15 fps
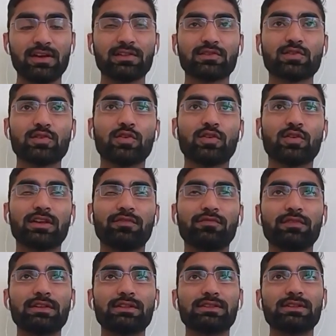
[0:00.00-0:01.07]
so if
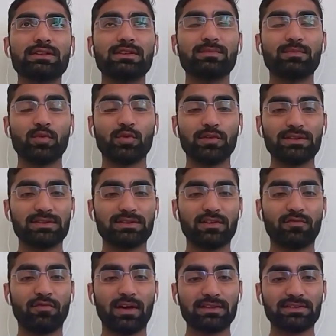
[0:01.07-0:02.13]
we see moon is the
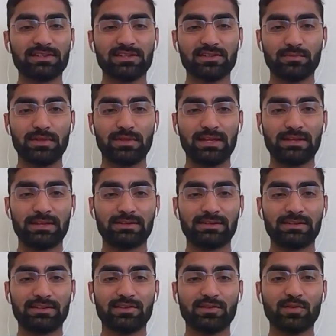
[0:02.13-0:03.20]
fastest planet,
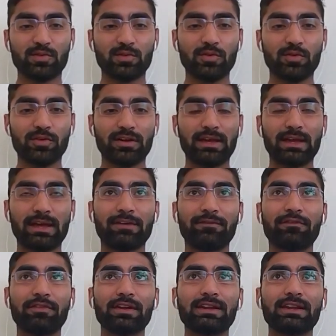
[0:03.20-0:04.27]
so
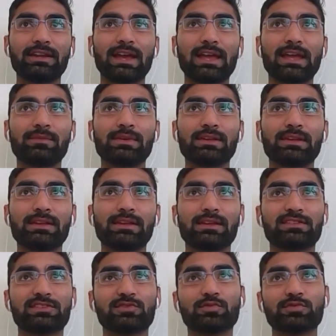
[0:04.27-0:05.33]
every time he
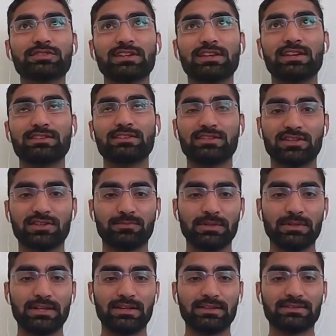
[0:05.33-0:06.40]
has to change his
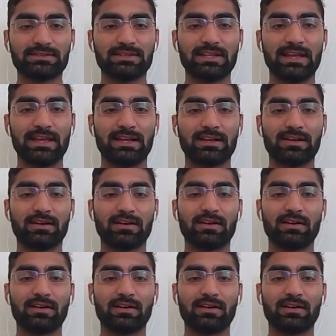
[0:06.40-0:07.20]
place, like